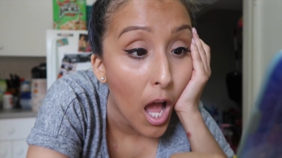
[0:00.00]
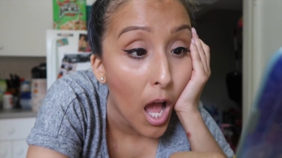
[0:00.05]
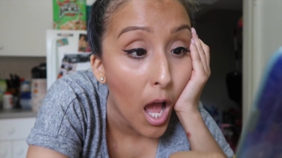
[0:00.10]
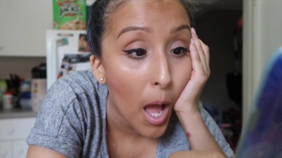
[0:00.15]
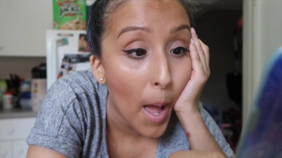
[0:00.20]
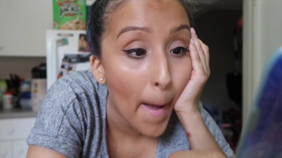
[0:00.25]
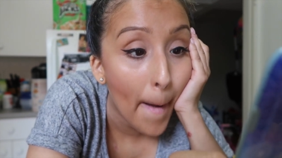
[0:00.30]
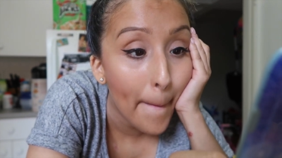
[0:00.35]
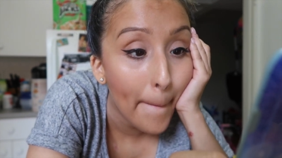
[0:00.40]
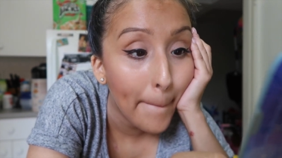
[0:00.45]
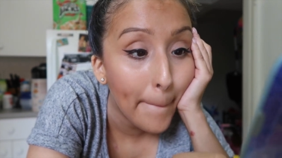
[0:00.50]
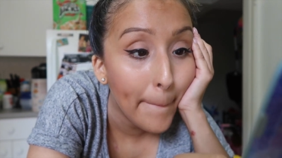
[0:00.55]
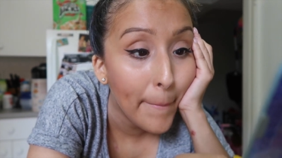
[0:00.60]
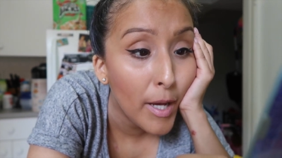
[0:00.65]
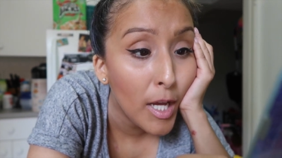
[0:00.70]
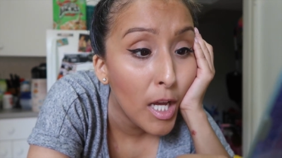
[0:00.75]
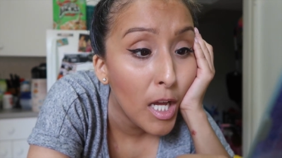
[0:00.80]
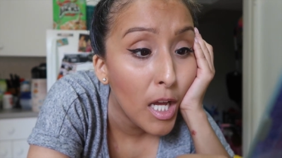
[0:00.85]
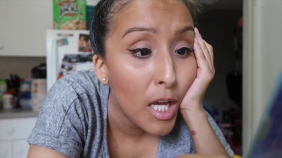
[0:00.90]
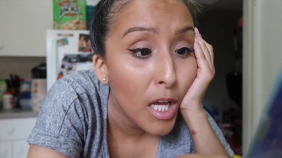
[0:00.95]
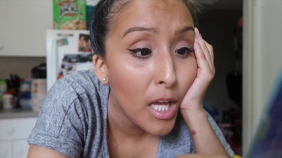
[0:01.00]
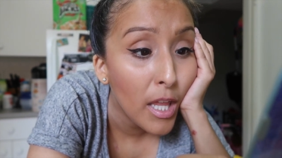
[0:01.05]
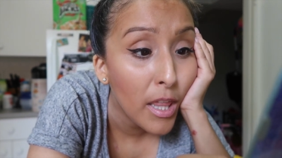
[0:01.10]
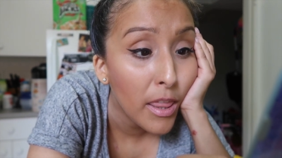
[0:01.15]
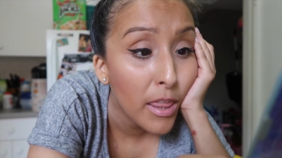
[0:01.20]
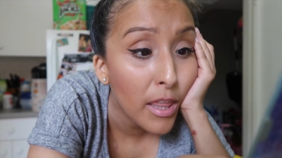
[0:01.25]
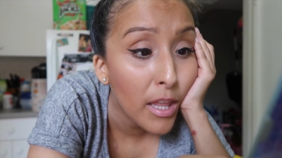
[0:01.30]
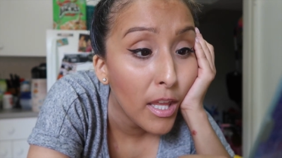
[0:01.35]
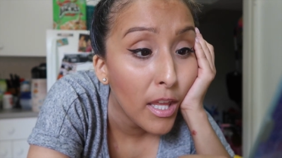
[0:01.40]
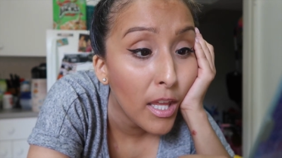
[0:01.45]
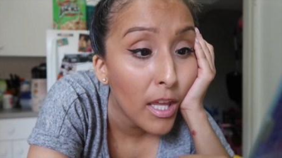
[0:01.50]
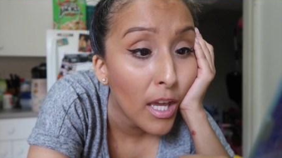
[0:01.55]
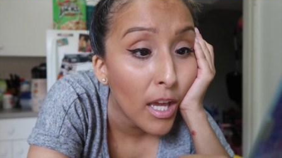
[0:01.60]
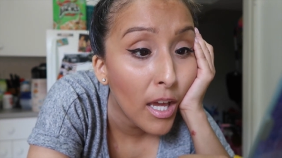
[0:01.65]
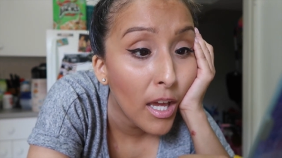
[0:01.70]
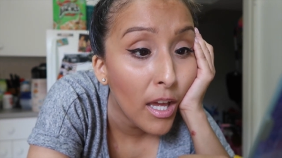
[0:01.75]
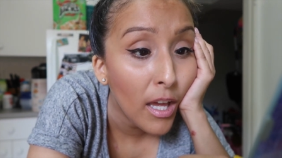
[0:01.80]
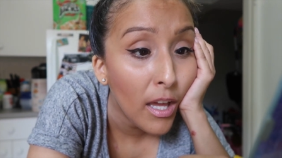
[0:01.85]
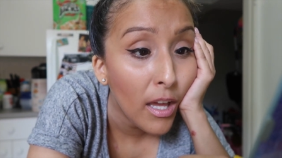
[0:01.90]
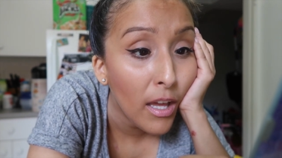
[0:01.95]
Um, they
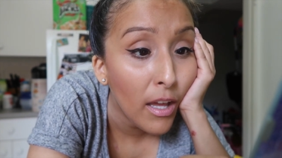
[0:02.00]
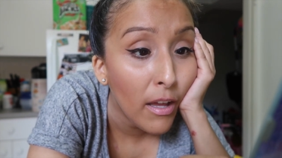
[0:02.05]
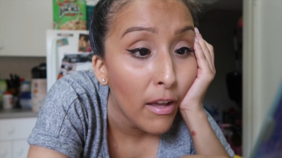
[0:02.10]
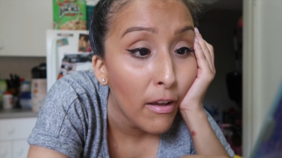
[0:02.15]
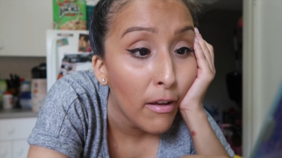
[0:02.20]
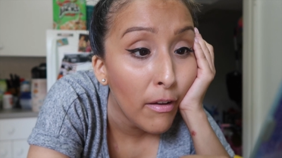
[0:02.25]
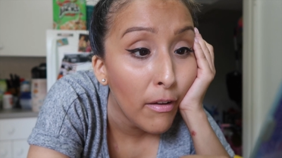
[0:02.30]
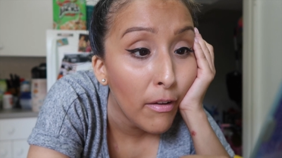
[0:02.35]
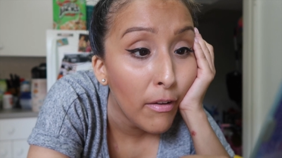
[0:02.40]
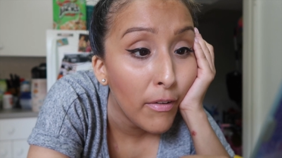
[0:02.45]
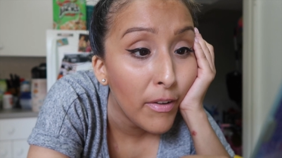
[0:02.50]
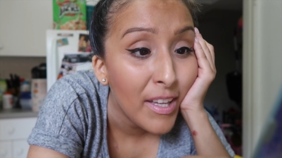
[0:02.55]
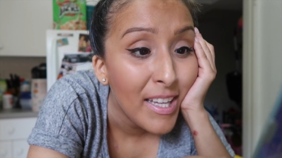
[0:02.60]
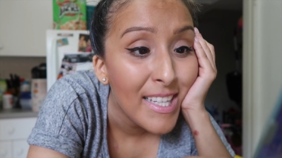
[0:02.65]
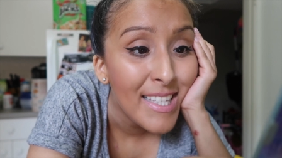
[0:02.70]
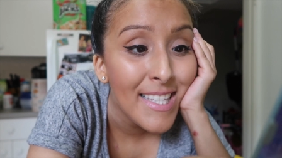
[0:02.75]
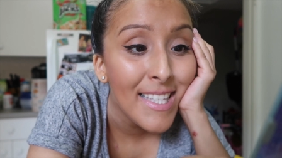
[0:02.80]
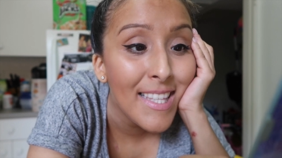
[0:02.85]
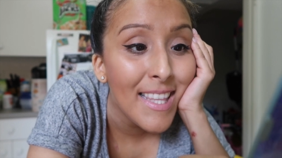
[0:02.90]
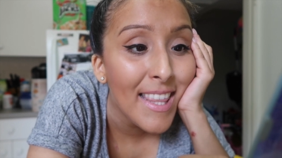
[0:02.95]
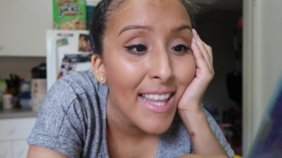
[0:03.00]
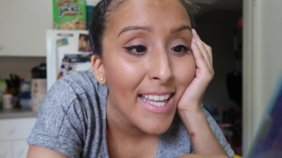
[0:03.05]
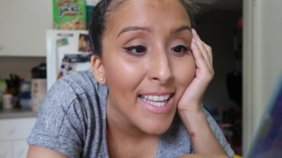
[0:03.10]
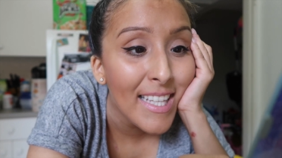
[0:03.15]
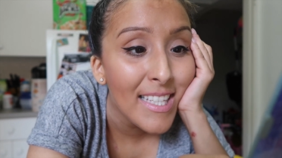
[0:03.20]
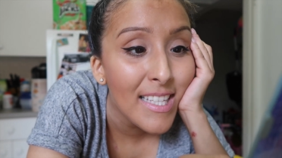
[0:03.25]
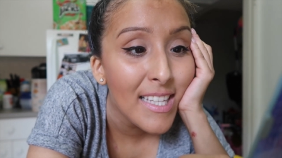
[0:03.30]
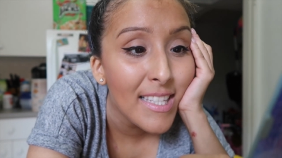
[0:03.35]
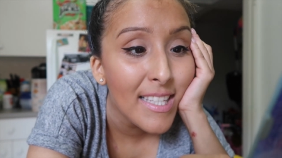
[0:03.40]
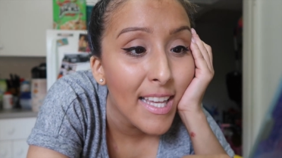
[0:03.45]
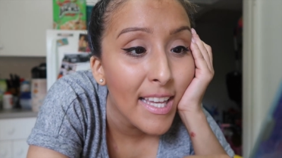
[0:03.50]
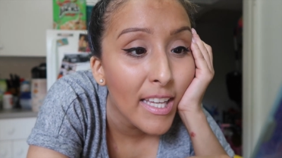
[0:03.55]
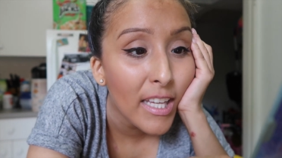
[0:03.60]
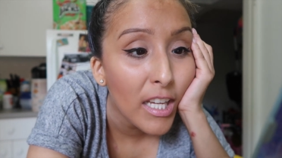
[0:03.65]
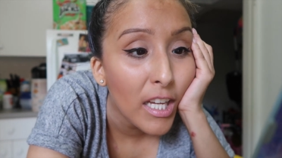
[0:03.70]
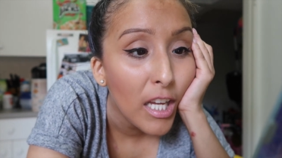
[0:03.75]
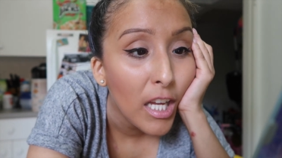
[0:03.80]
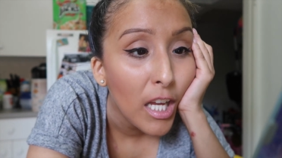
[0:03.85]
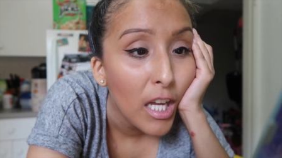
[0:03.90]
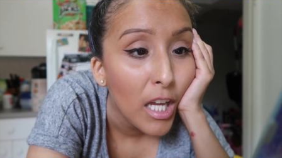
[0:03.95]
have, see, the thing is, it's
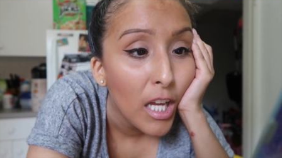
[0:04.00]
like,